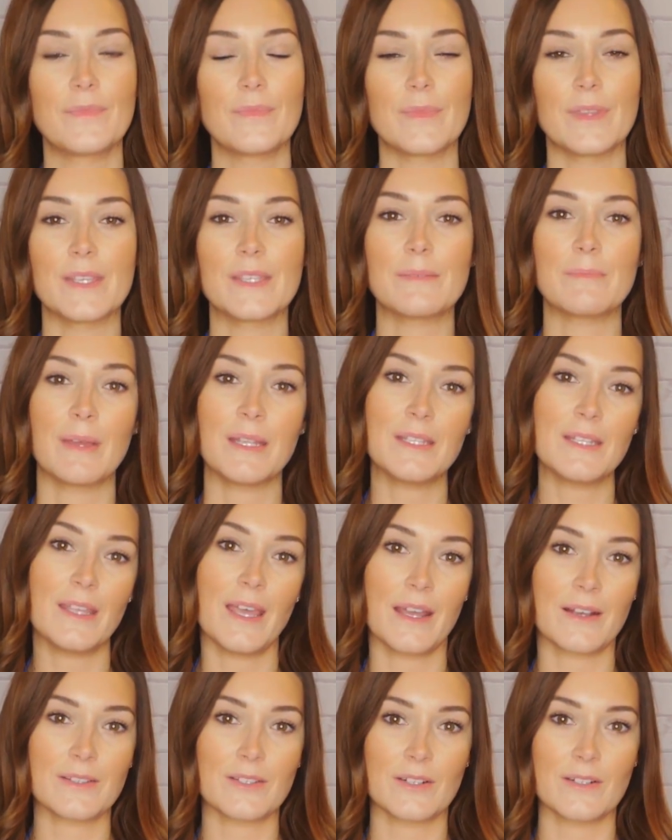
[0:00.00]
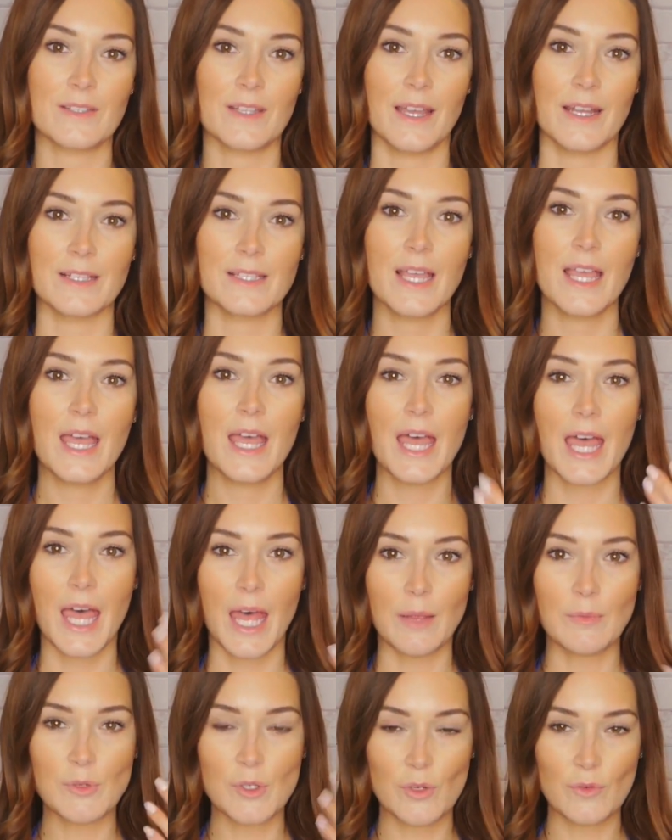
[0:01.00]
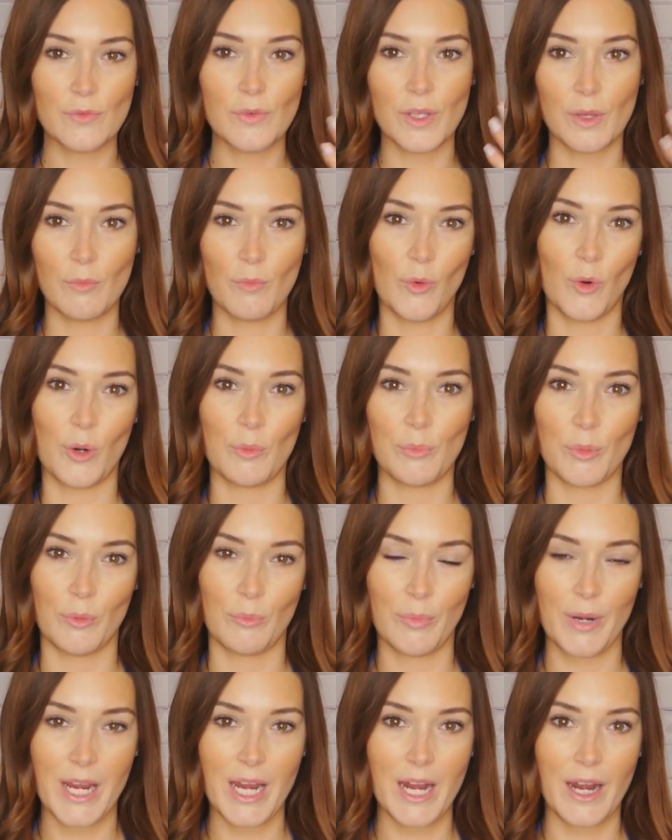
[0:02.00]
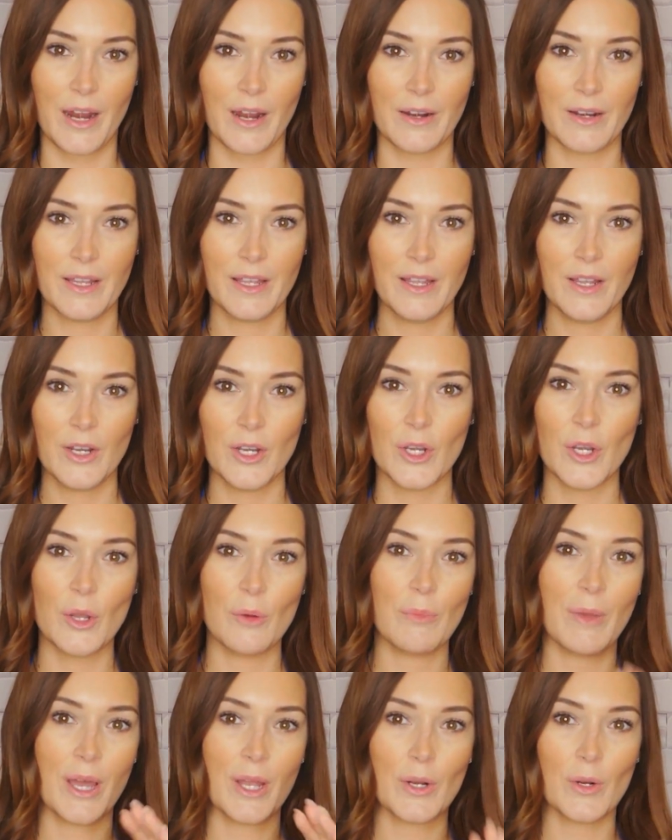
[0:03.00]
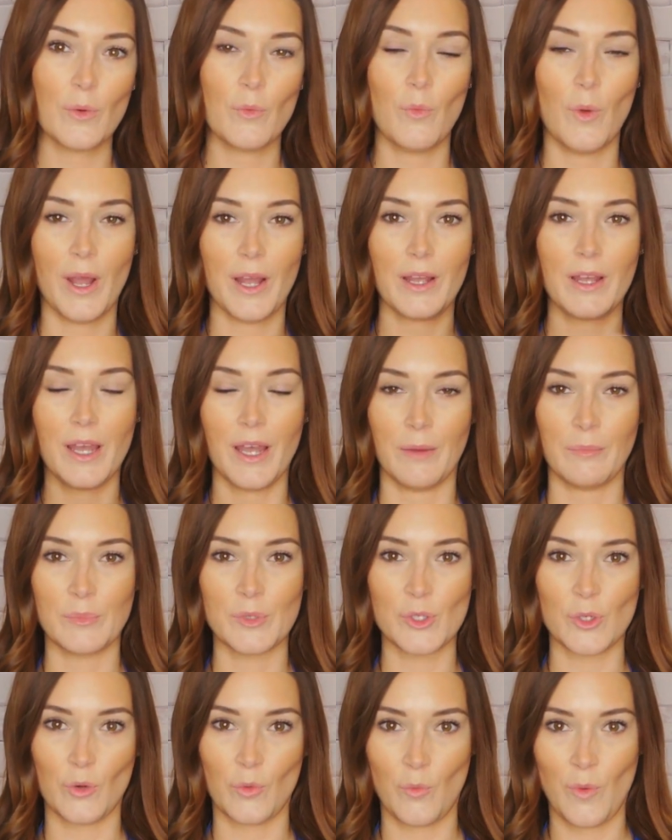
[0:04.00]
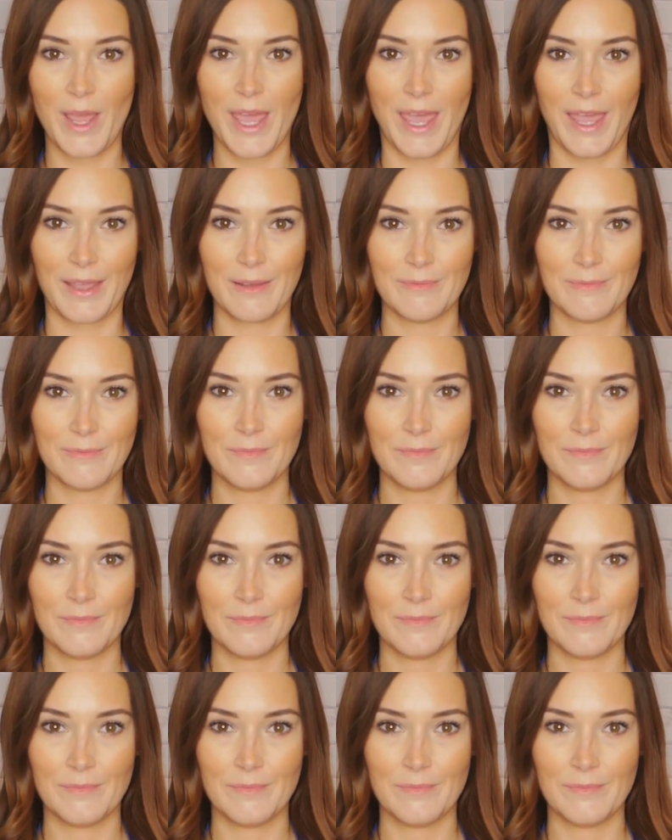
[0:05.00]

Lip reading: This mental exercise helps you feel more prepared no matter what comes your way.